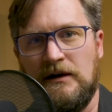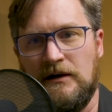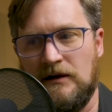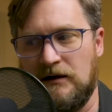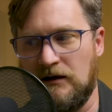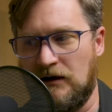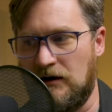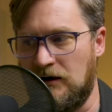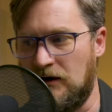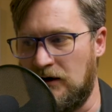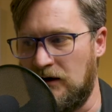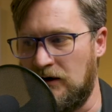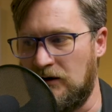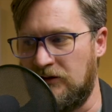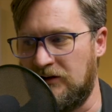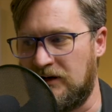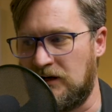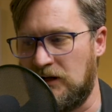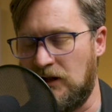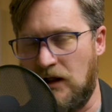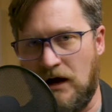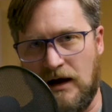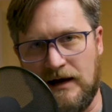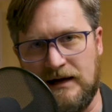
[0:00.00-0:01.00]
the
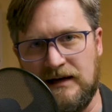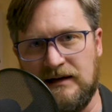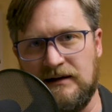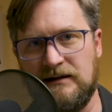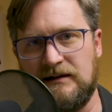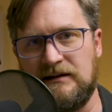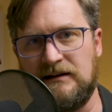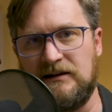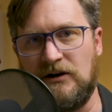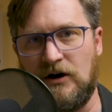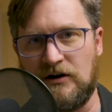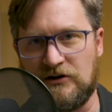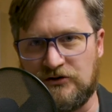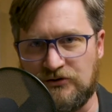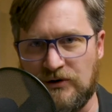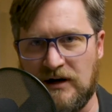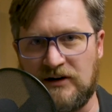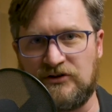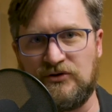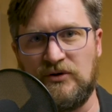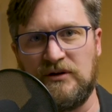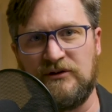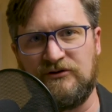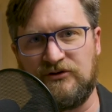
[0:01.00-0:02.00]
client and the art
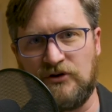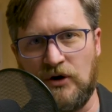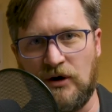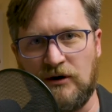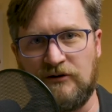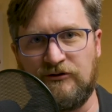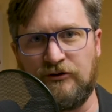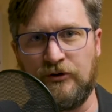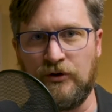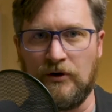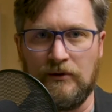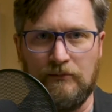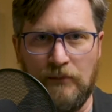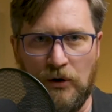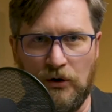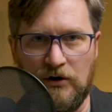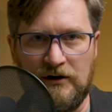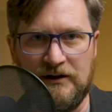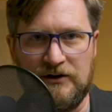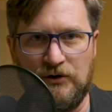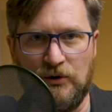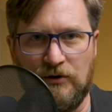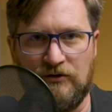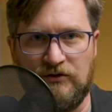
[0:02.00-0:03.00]
director and the photographer are
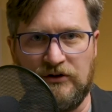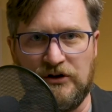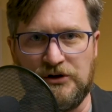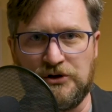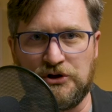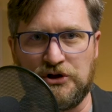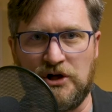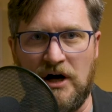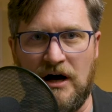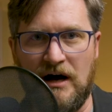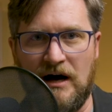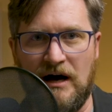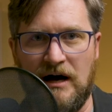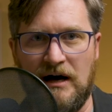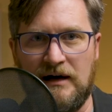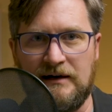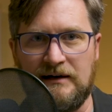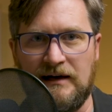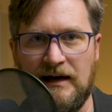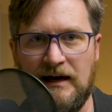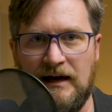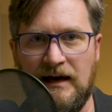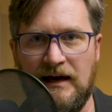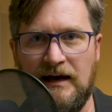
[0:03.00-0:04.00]
mulling over the shot,
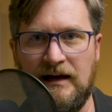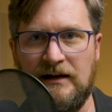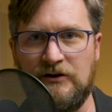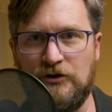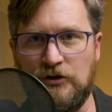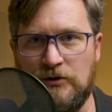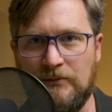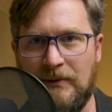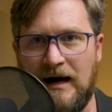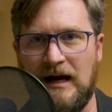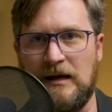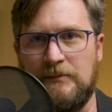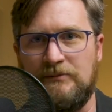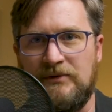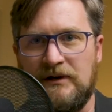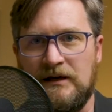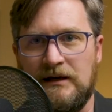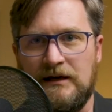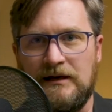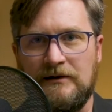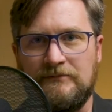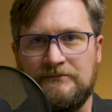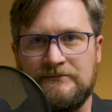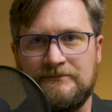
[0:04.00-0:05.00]
and you might
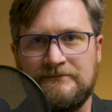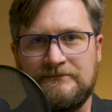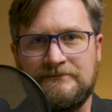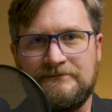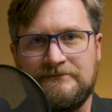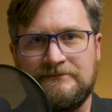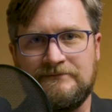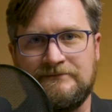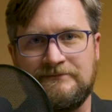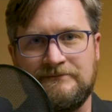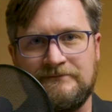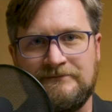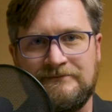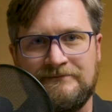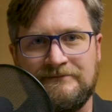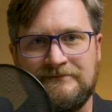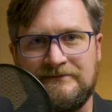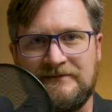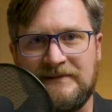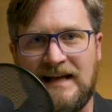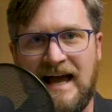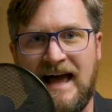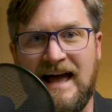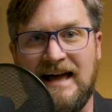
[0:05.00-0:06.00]
be
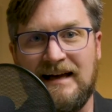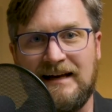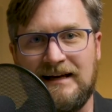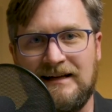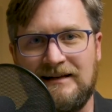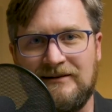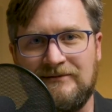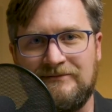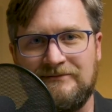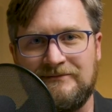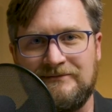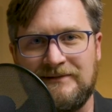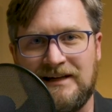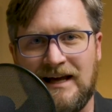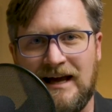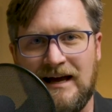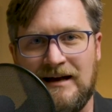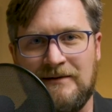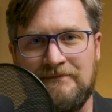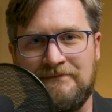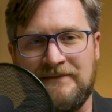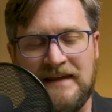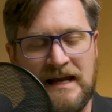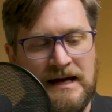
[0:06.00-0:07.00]
hanging.
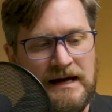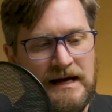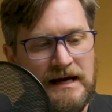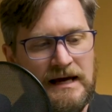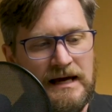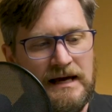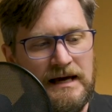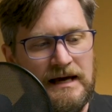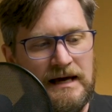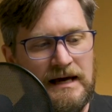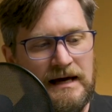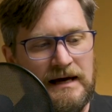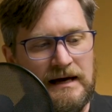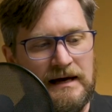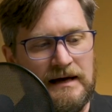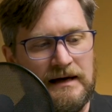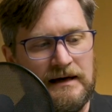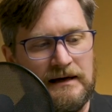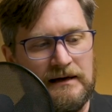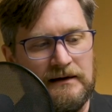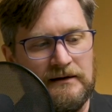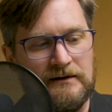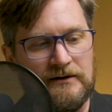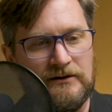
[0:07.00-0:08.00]
Okay,
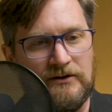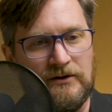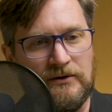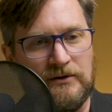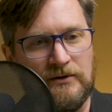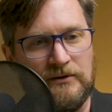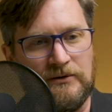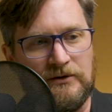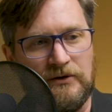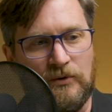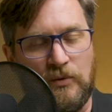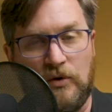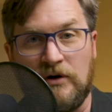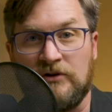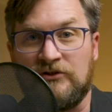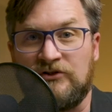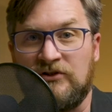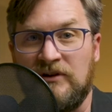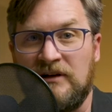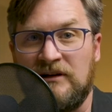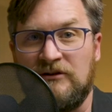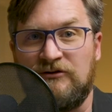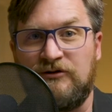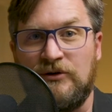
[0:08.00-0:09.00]
and the worst
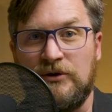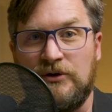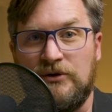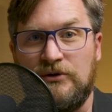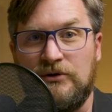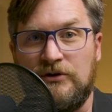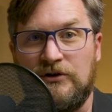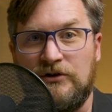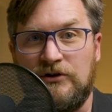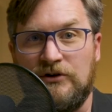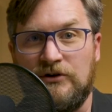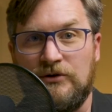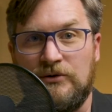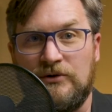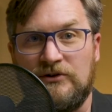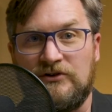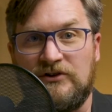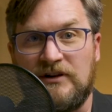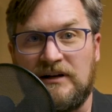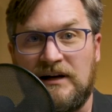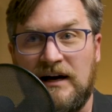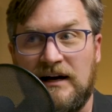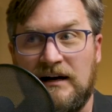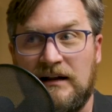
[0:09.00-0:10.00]
thing for you to do is
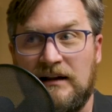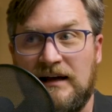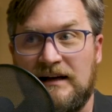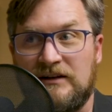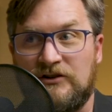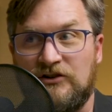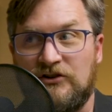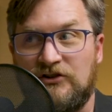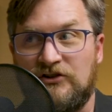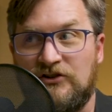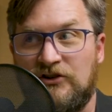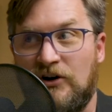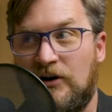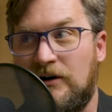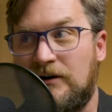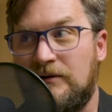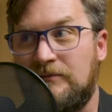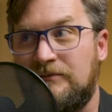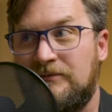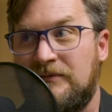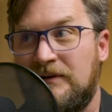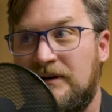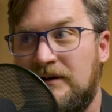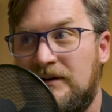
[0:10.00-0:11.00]
to kind of like just
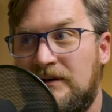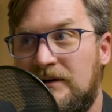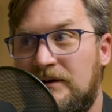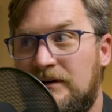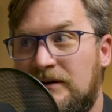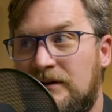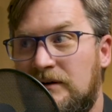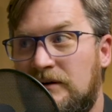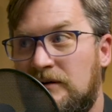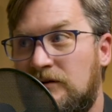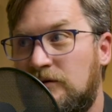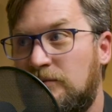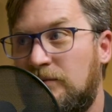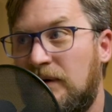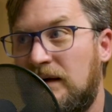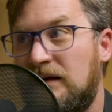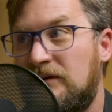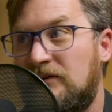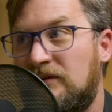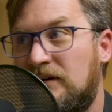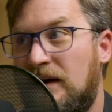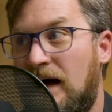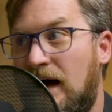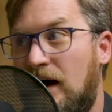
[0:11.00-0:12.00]
start
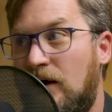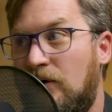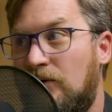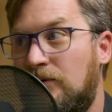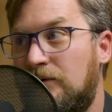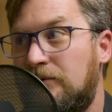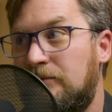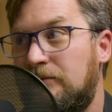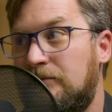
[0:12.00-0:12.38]
spacing out